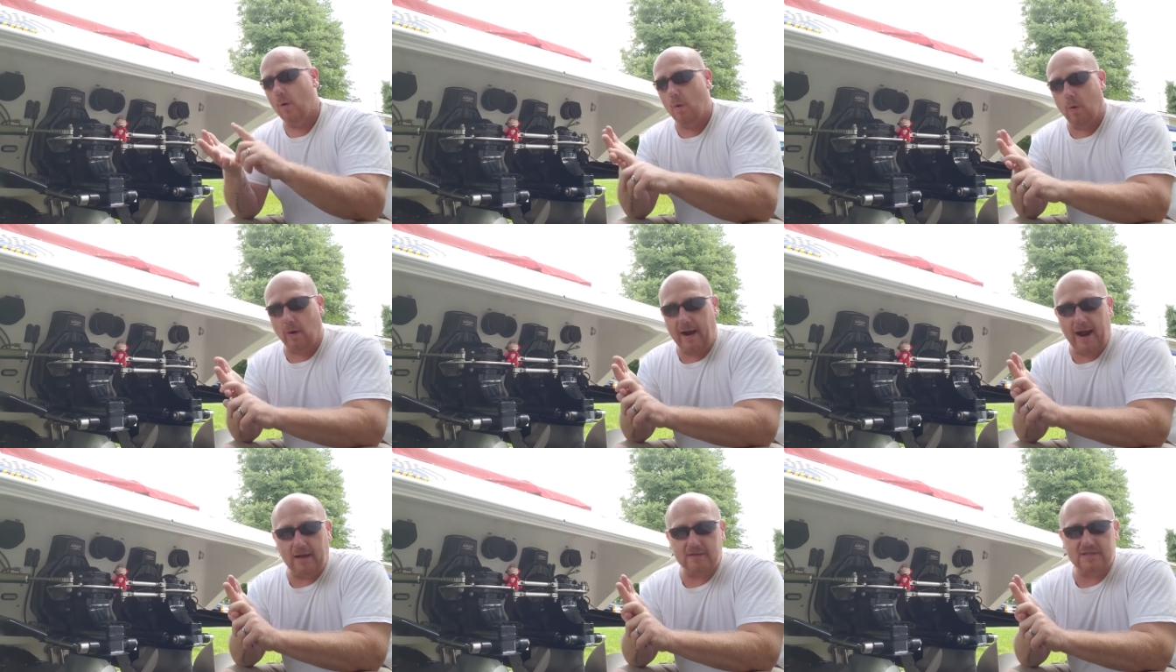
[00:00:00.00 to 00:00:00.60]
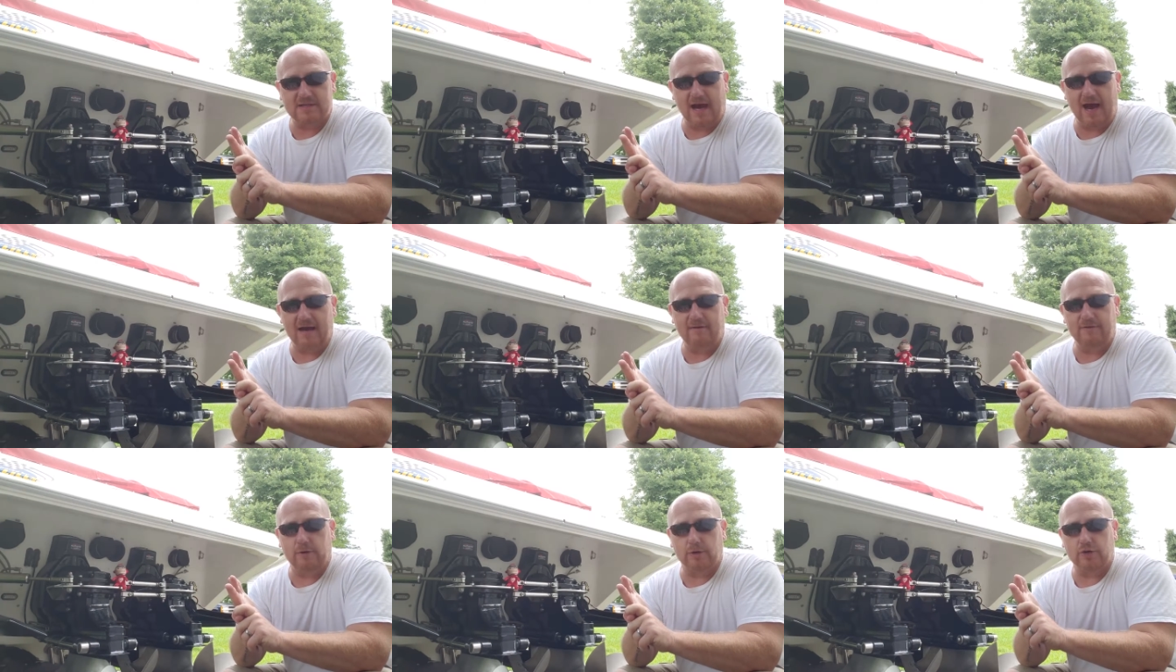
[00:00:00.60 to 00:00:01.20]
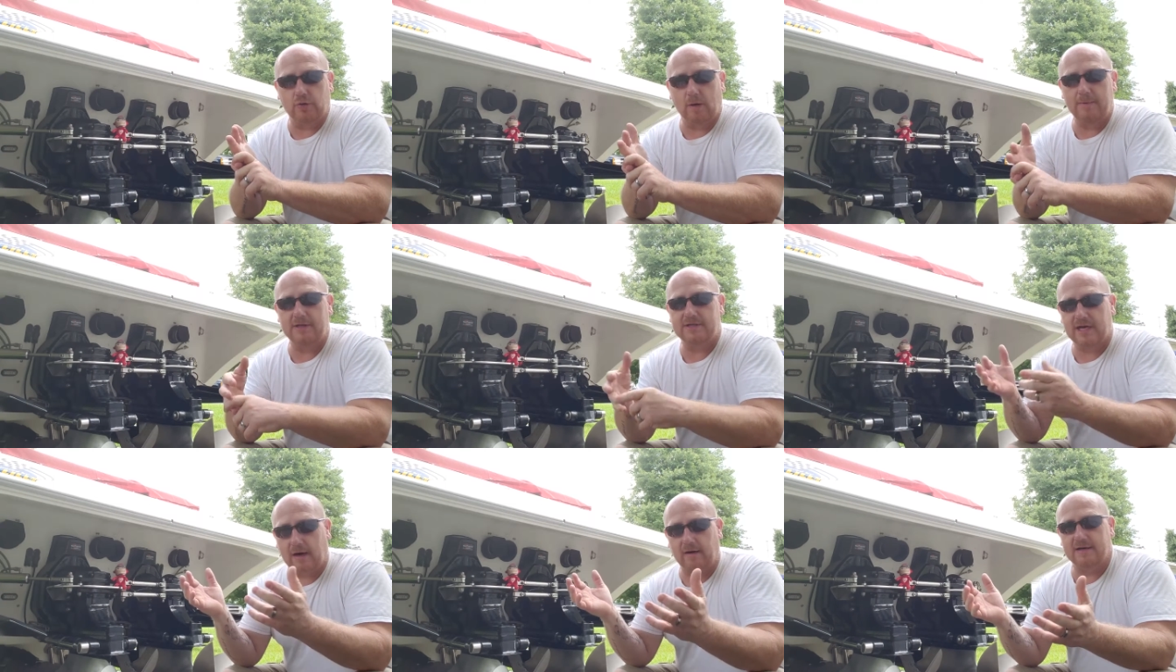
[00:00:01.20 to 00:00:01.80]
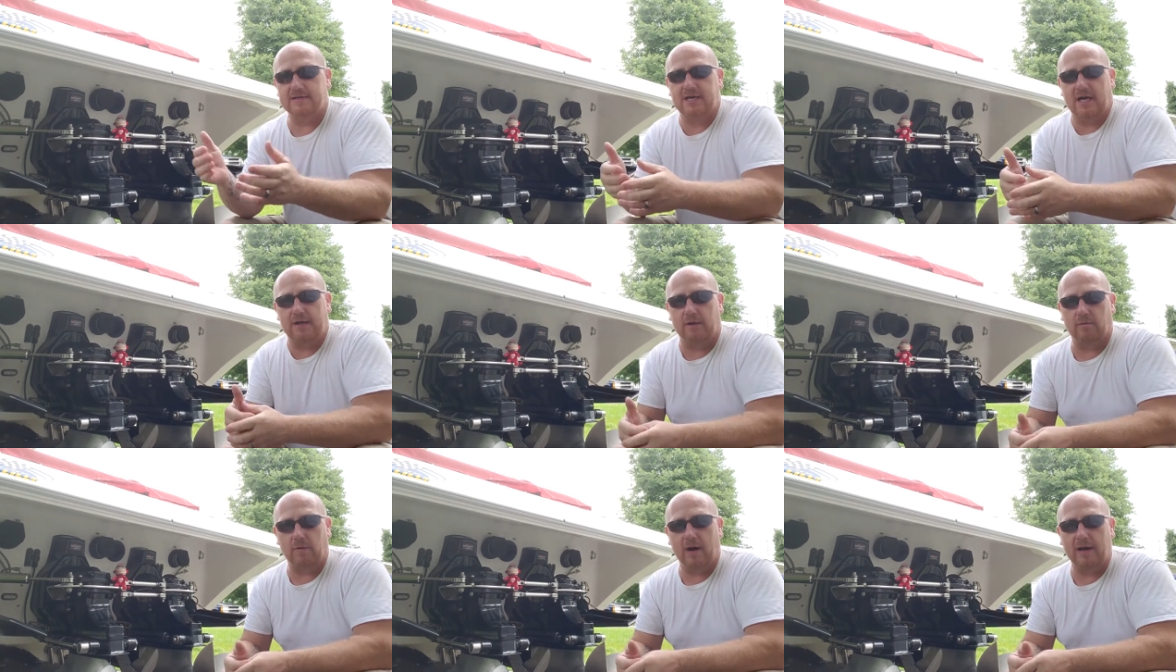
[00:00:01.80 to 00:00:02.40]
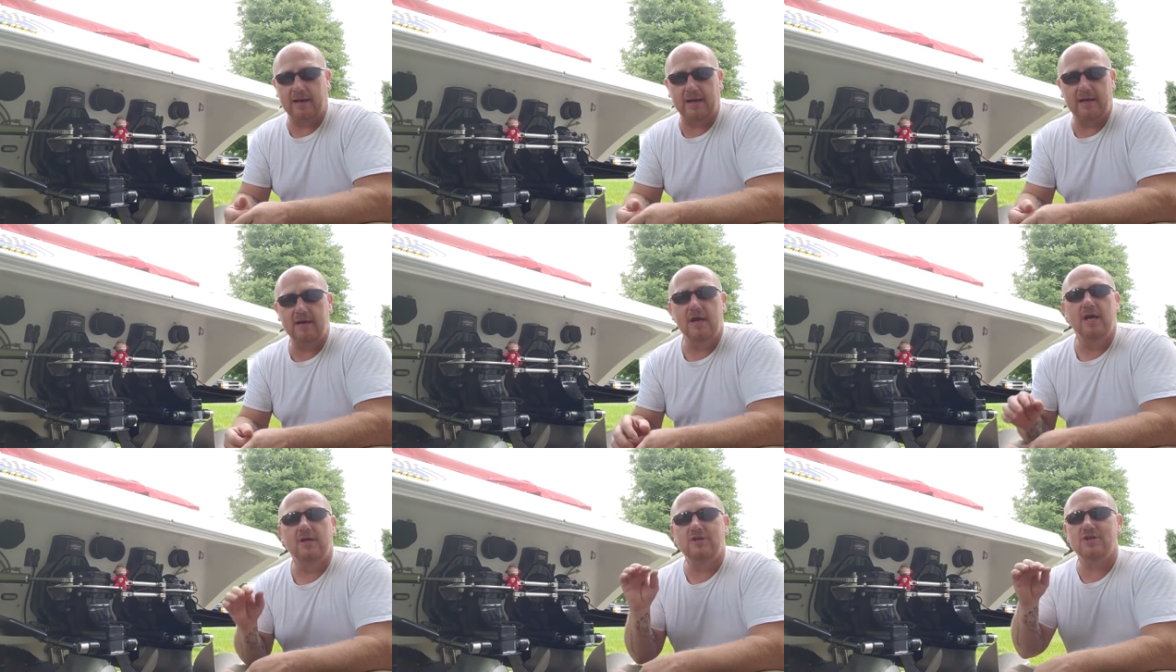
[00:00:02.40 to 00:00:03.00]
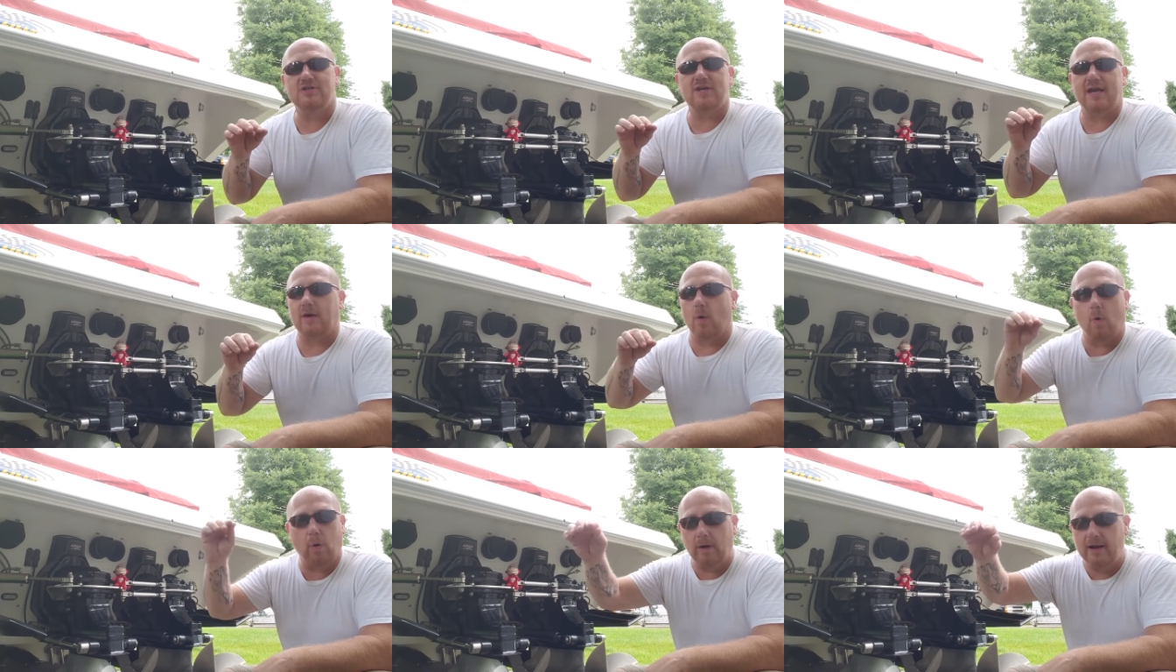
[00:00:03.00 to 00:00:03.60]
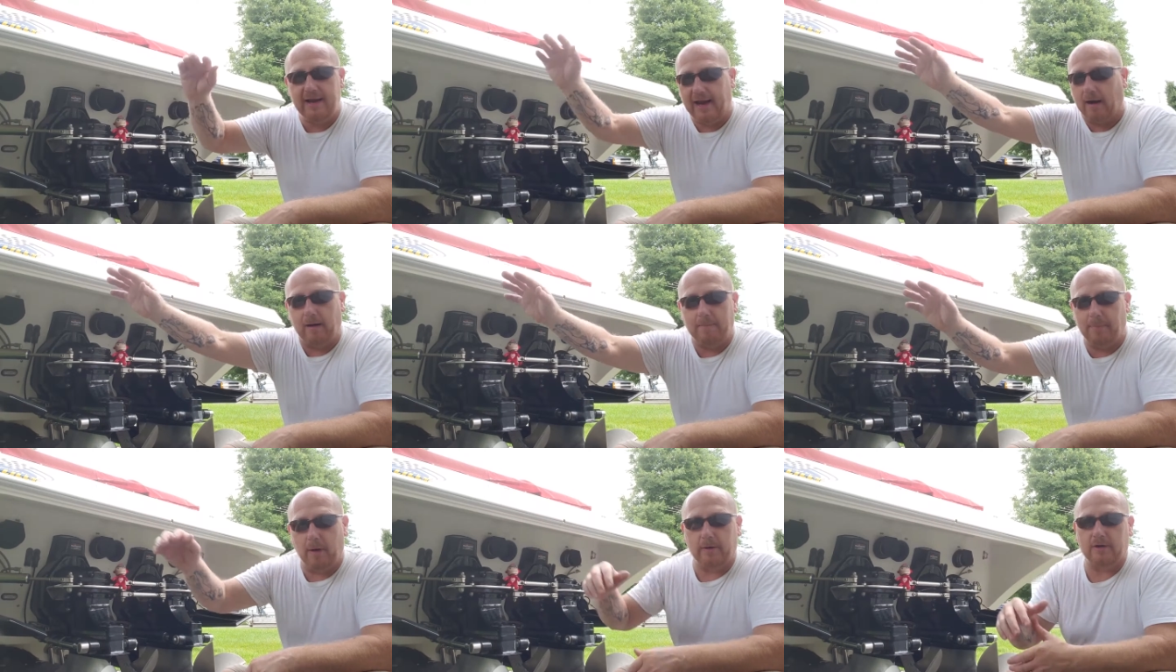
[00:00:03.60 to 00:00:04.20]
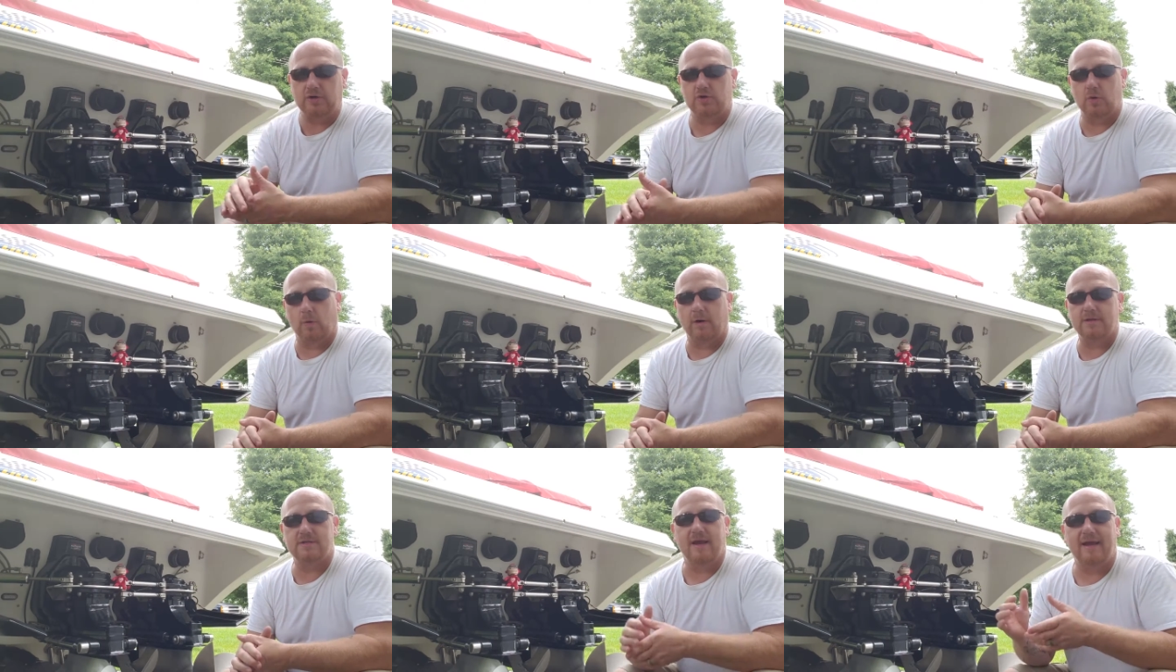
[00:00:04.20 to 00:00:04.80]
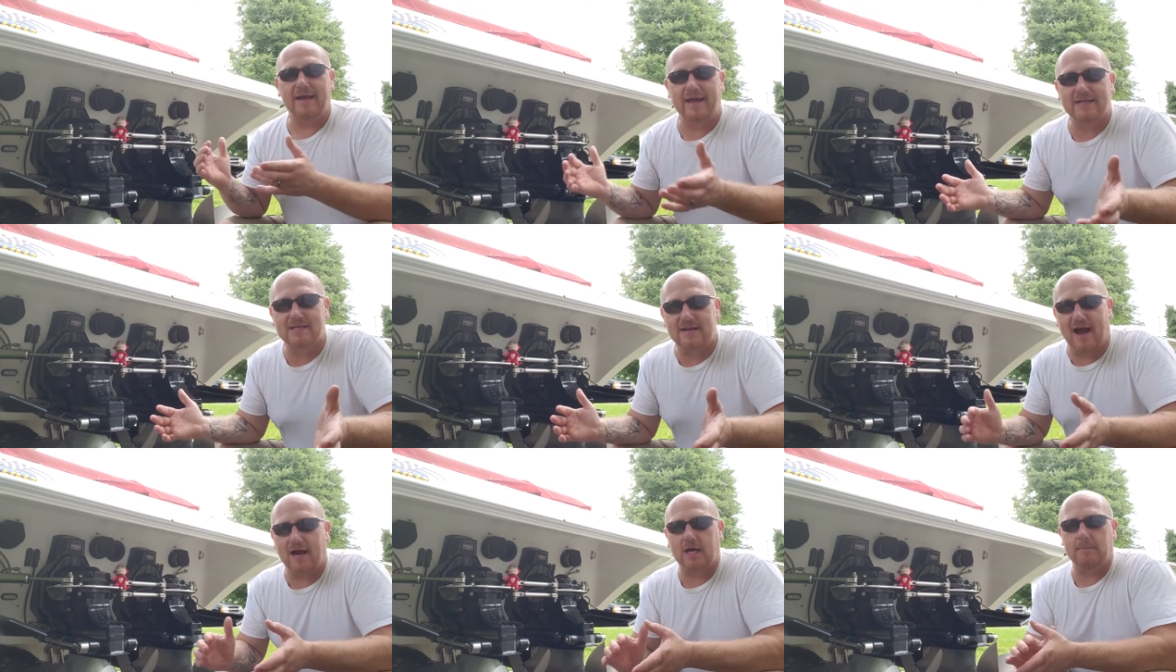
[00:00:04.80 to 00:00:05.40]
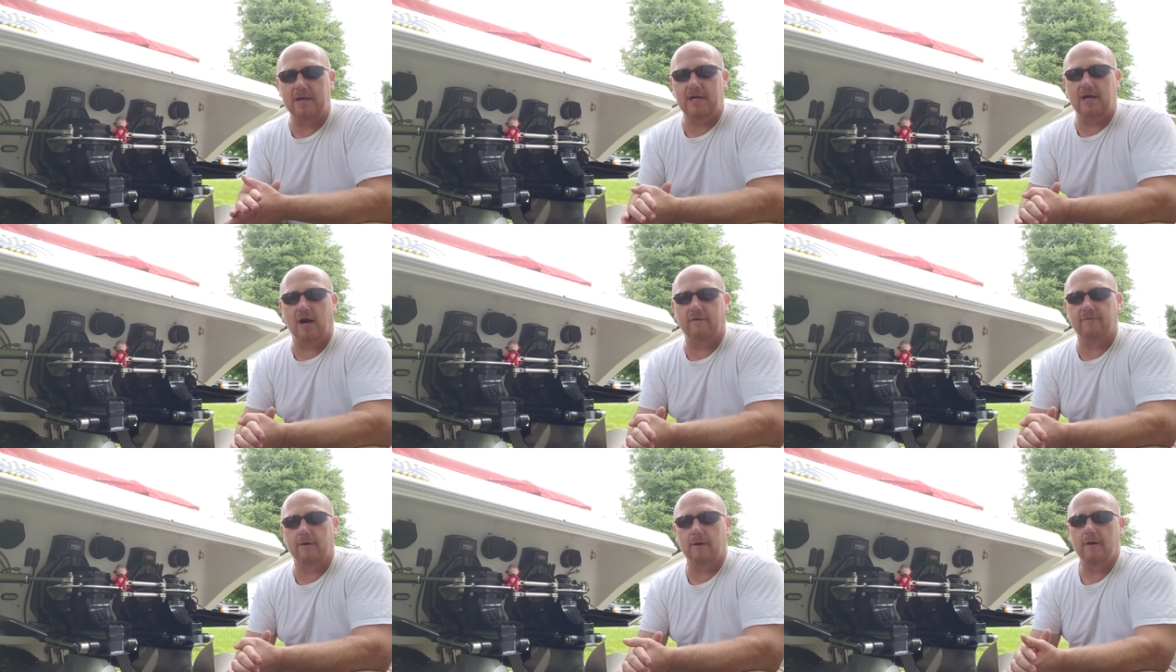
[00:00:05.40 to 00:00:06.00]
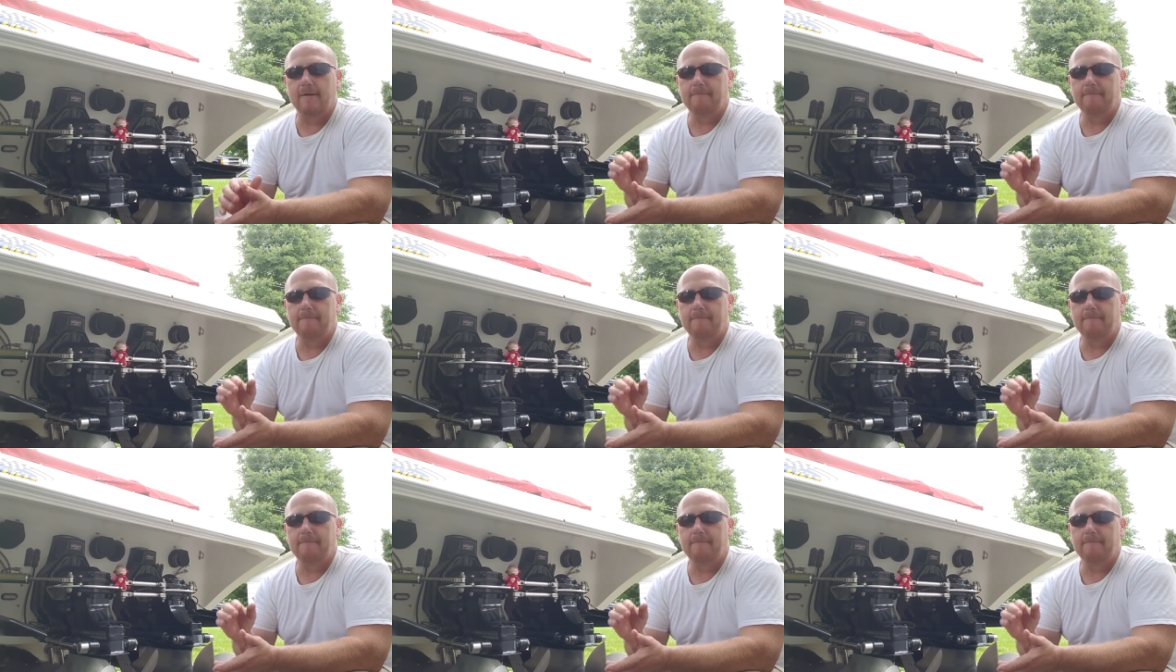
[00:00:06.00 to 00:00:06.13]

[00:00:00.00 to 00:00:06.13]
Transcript: or outside of your tributaries that you're running in, just like ordinary boat insurance, it's not going to be covered.